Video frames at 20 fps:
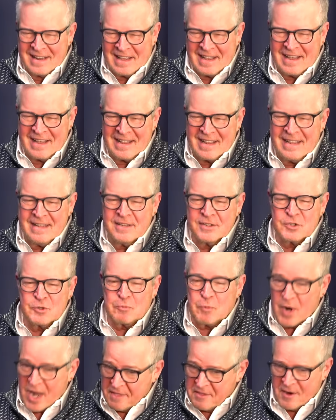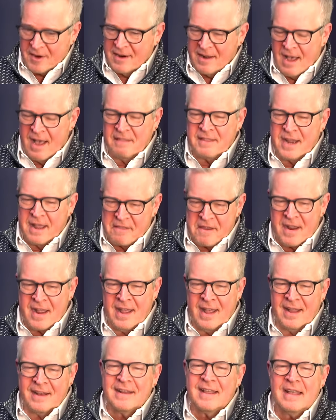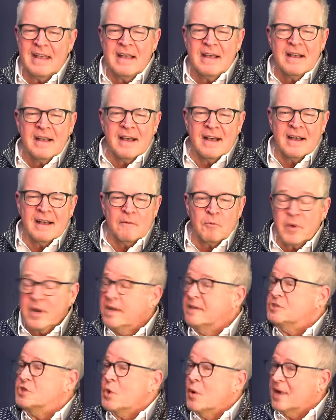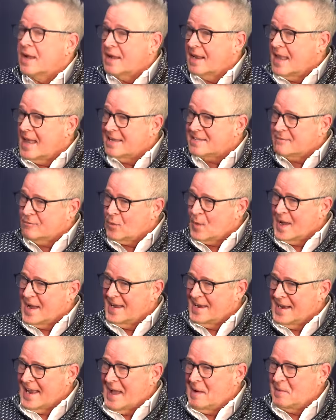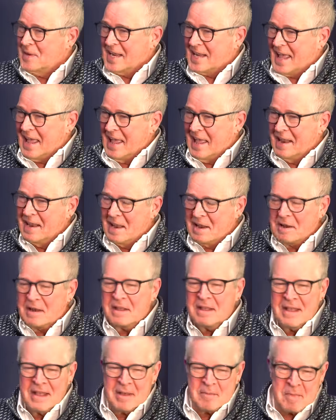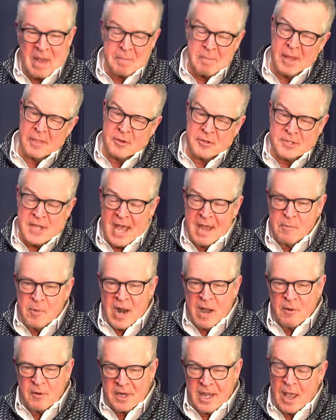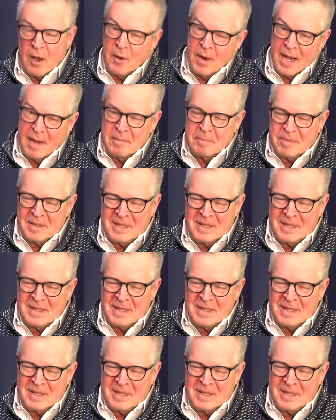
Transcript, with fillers: uh, his brother, on the other hand, uh, would enjoy a glass of wine now and again, and my mother's eyebrow would go up,